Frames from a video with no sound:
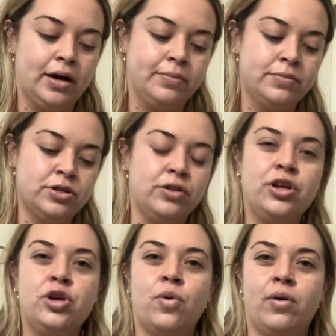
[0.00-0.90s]
So then
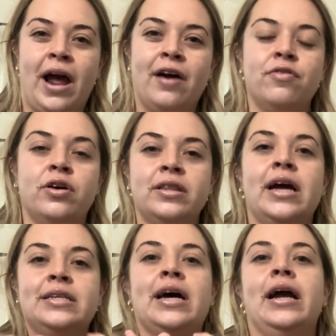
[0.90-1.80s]
you won't have
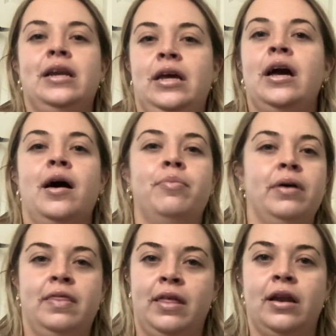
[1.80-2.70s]
that tightening up,
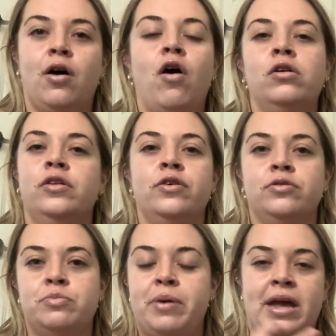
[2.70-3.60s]
and then all of
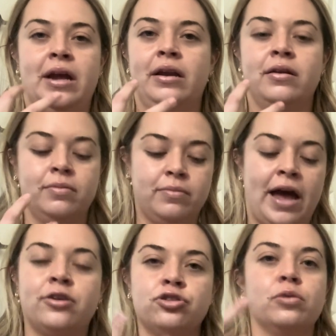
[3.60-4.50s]
those
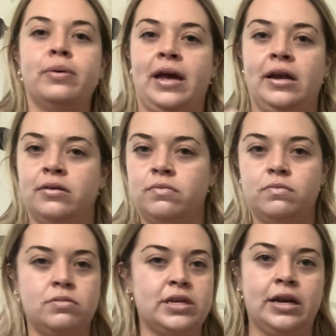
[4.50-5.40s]
extra pain
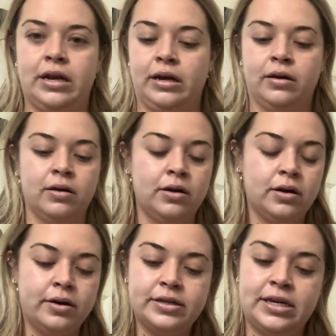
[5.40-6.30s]
sending
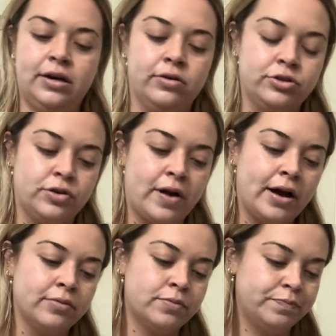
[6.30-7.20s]
signals
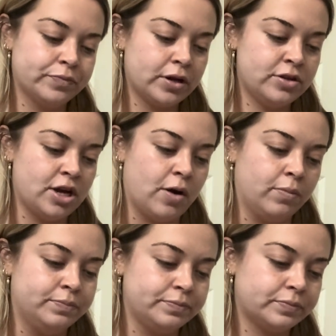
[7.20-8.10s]
around. So
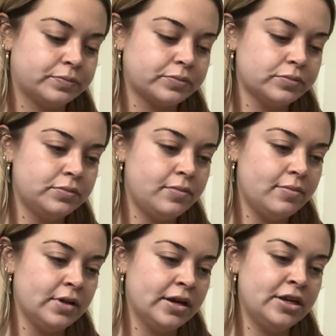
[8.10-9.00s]

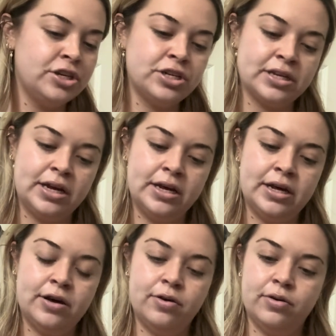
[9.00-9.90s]
it's just
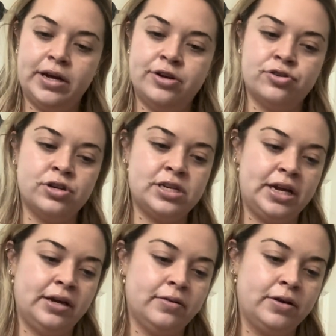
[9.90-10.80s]

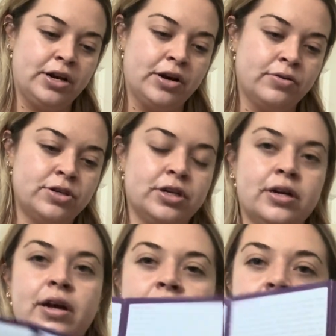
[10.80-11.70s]
interesting, you know,
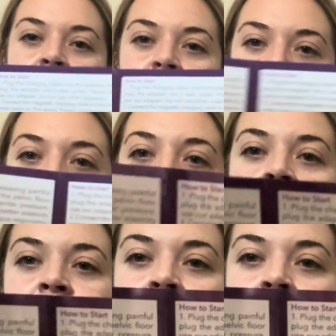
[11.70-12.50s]
there's a lot to